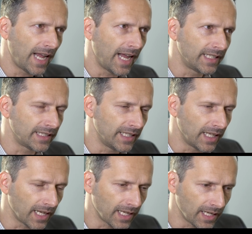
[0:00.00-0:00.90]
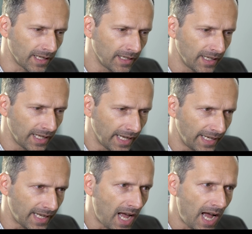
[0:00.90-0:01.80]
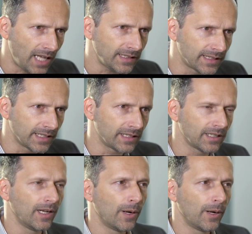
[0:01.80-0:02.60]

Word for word: and uh, enhance it